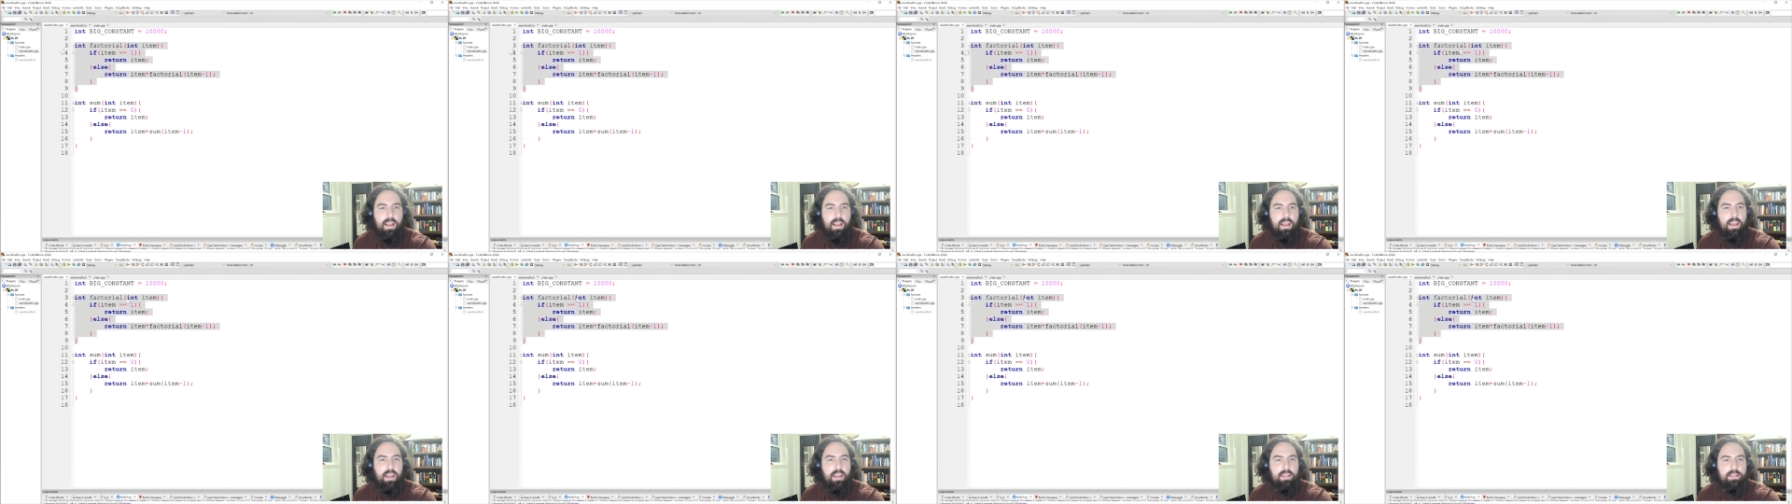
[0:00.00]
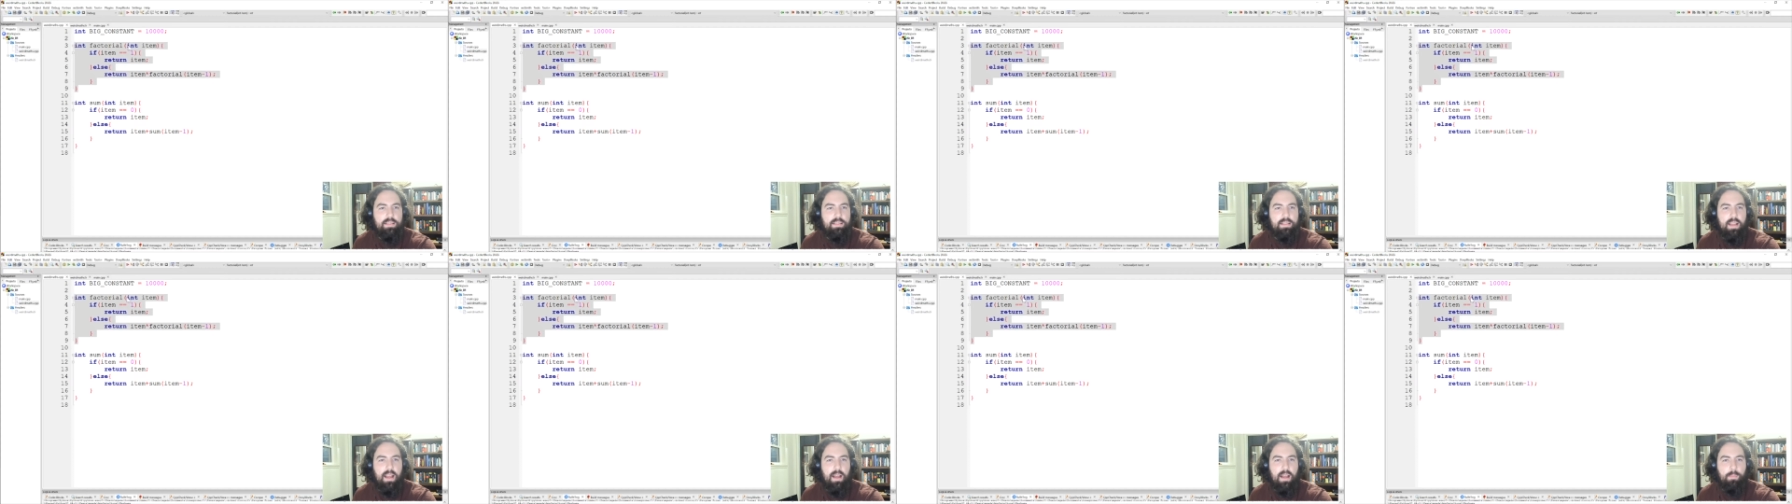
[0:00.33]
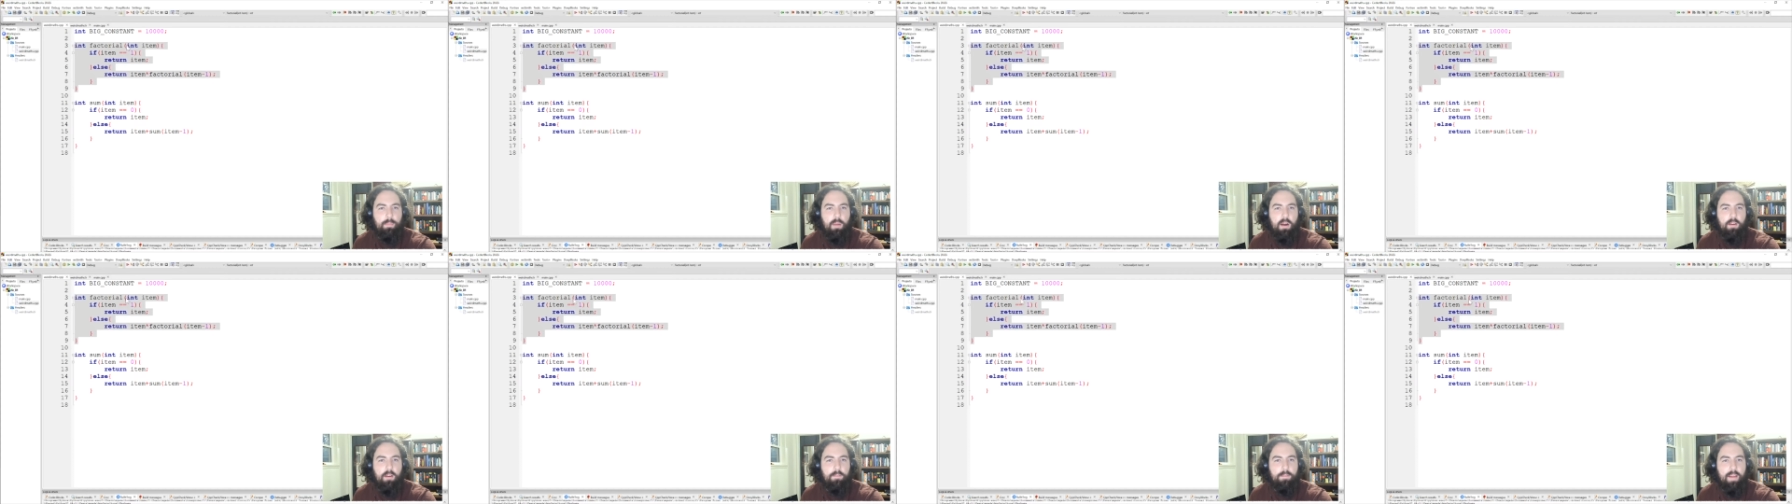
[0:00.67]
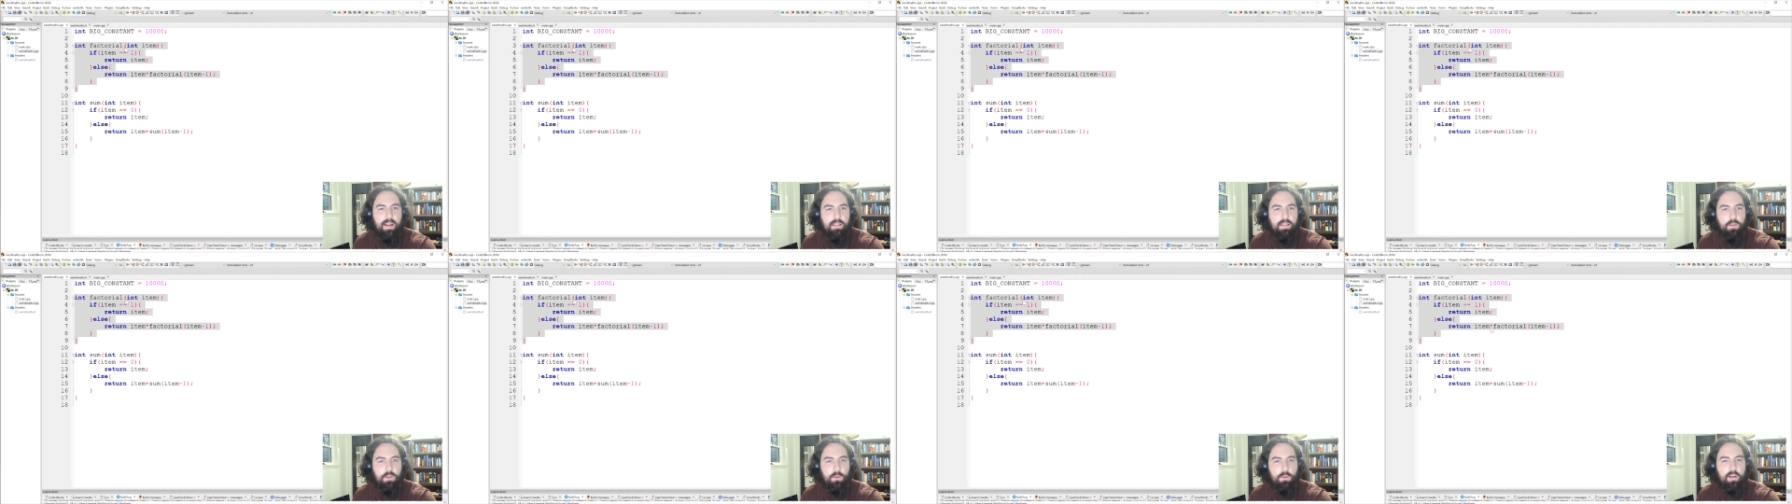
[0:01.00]
It's our
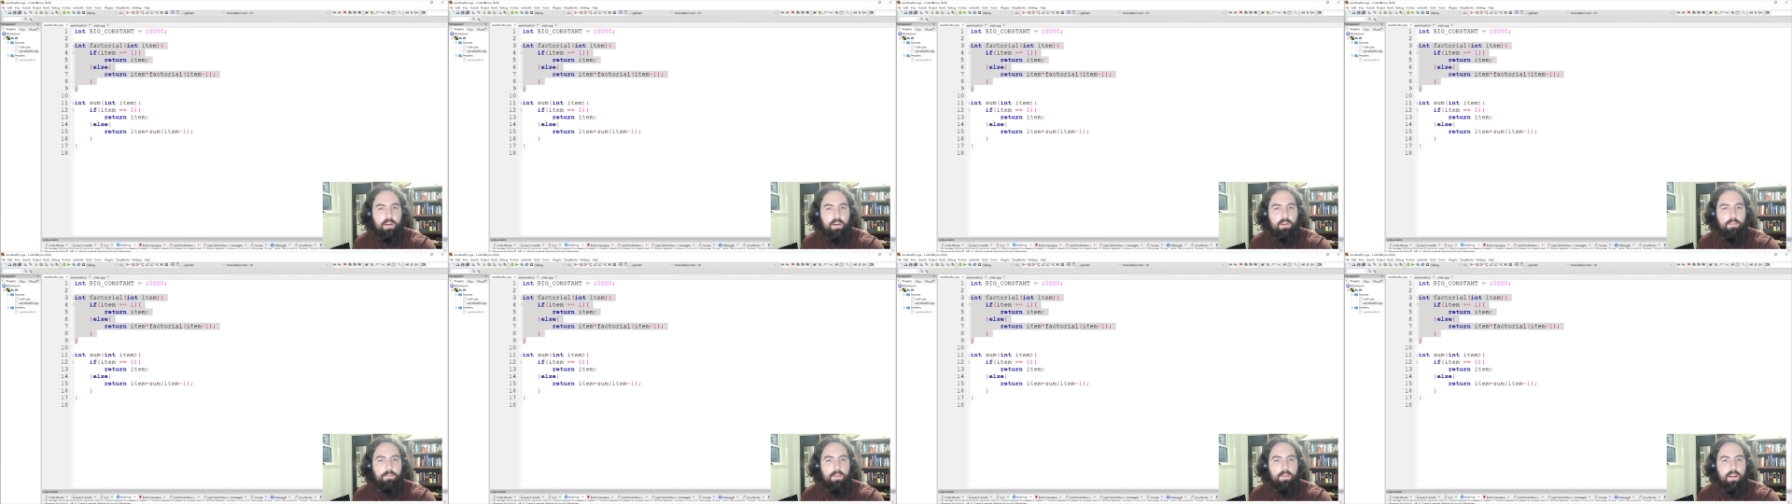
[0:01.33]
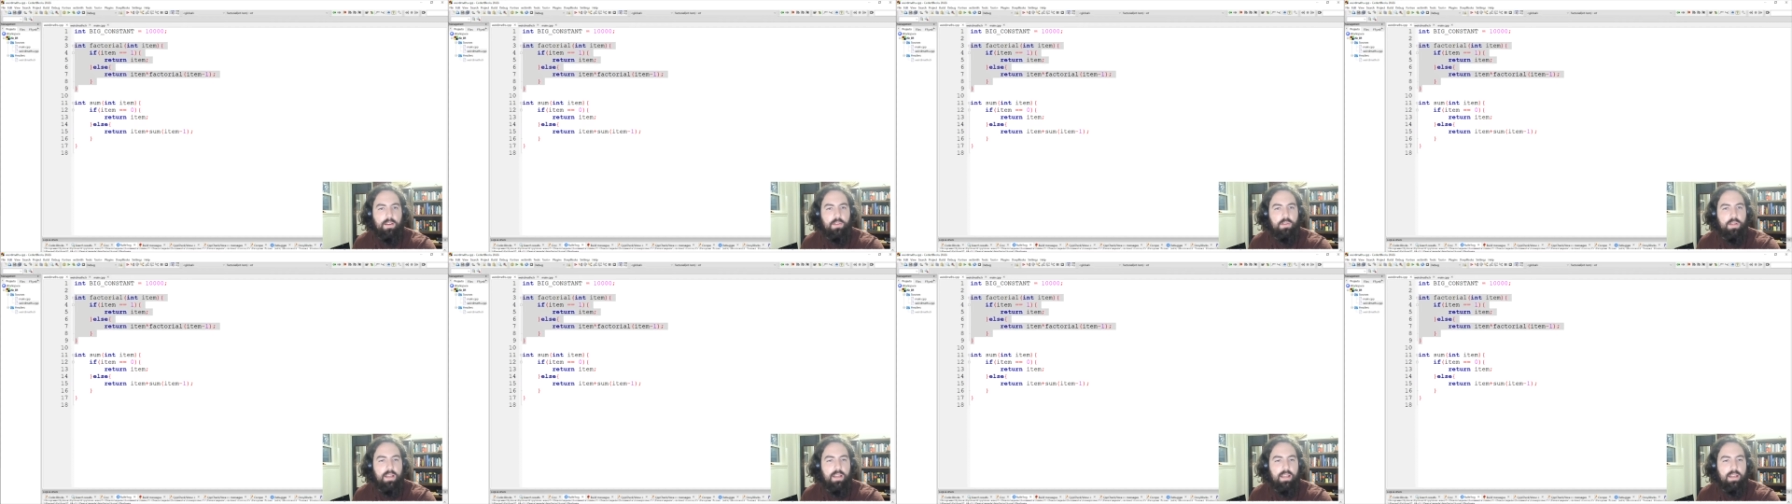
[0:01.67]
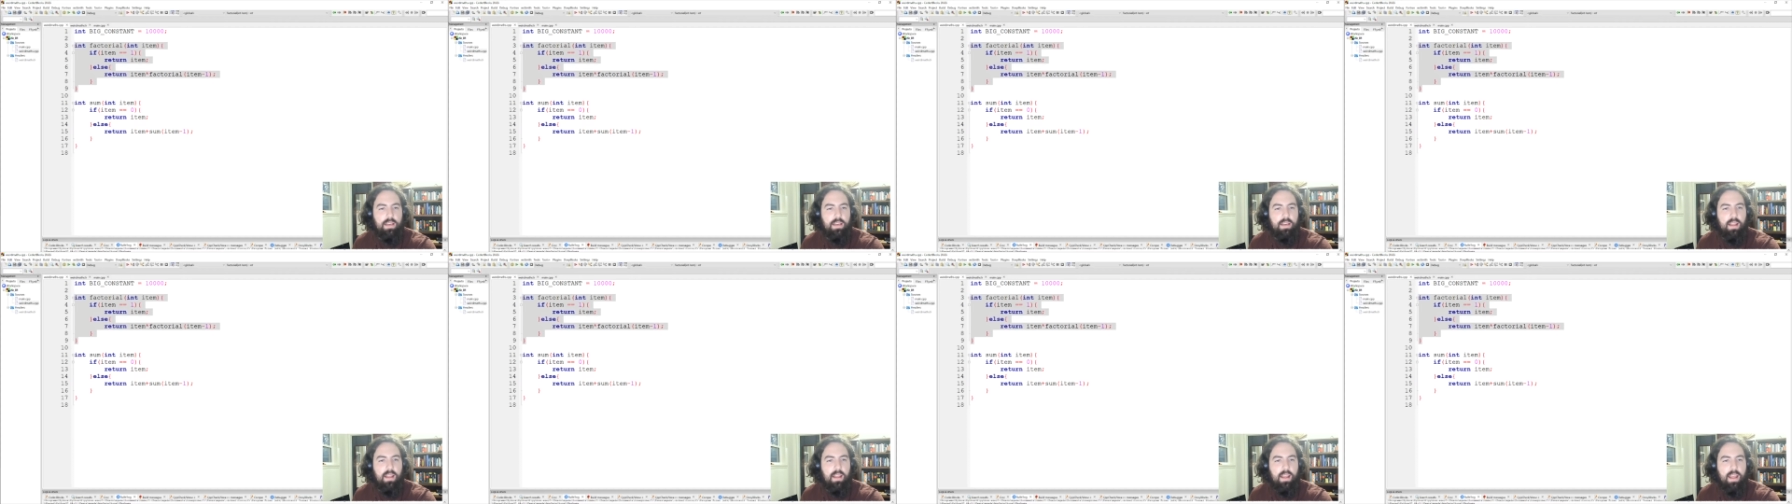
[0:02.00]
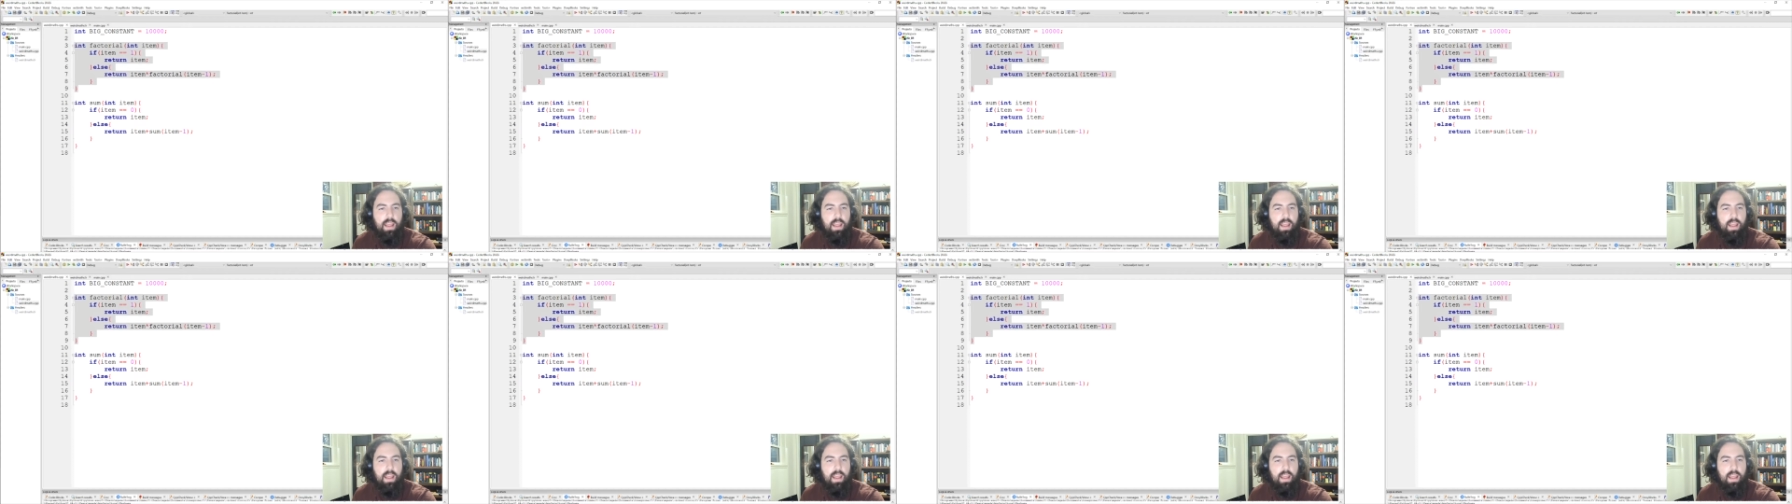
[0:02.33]
factorial function